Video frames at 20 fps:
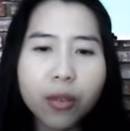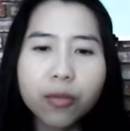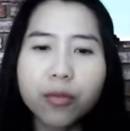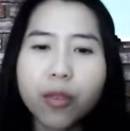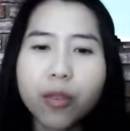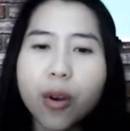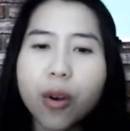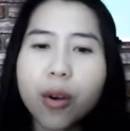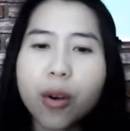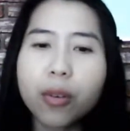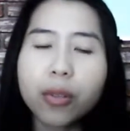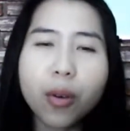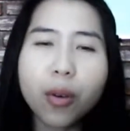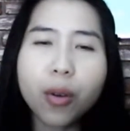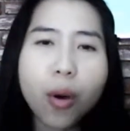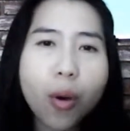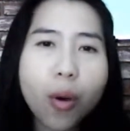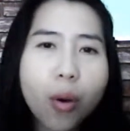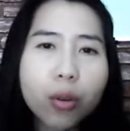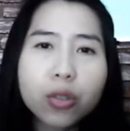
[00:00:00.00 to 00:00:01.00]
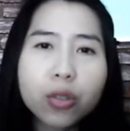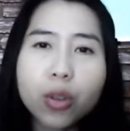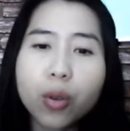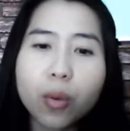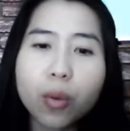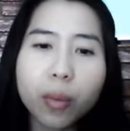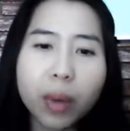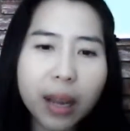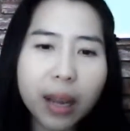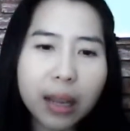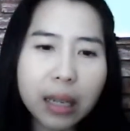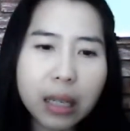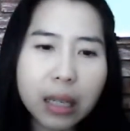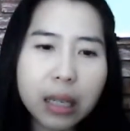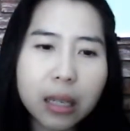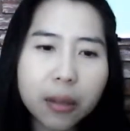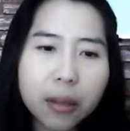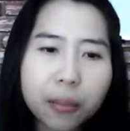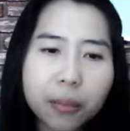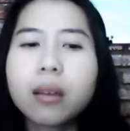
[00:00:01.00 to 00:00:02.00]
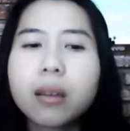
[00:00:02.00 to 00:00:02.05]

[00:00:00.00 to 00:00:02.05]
for the whole 2 minutes.